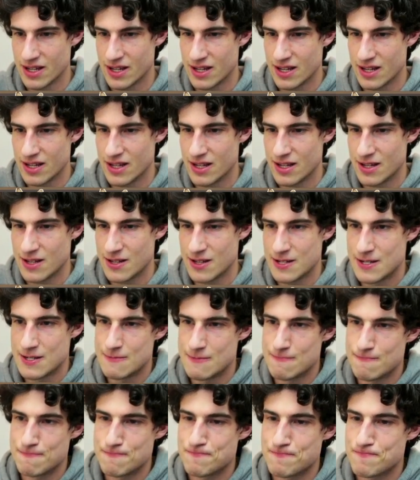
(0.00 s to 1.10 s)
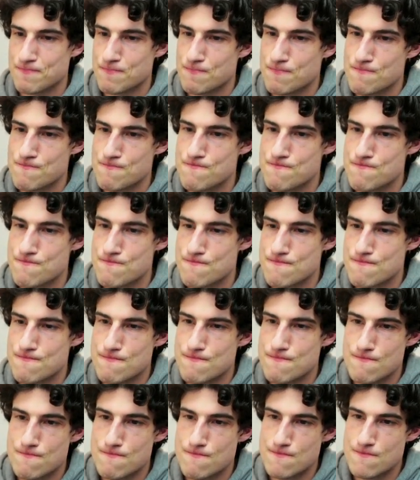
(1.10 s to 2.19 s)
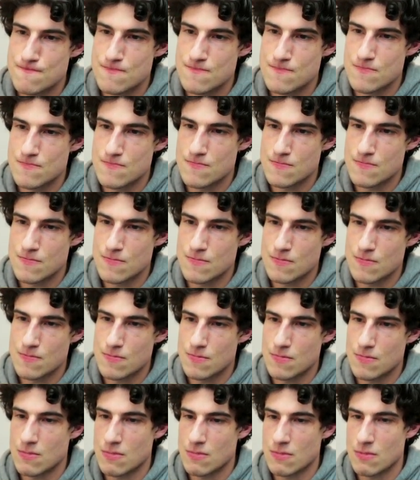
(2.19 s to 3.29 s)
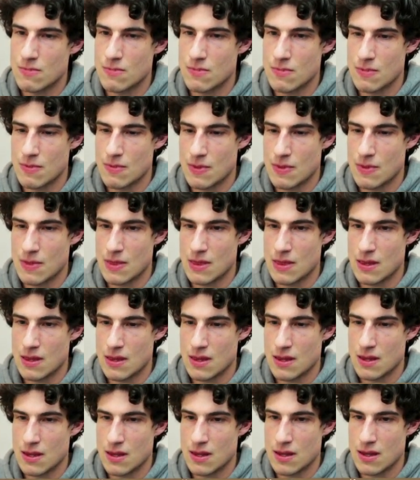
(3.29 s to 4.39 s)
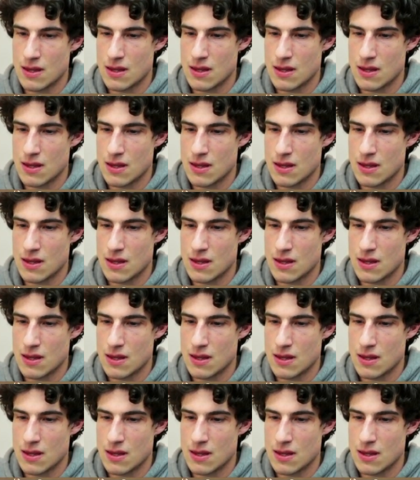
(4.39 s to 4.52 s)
No one is speaking in this clip.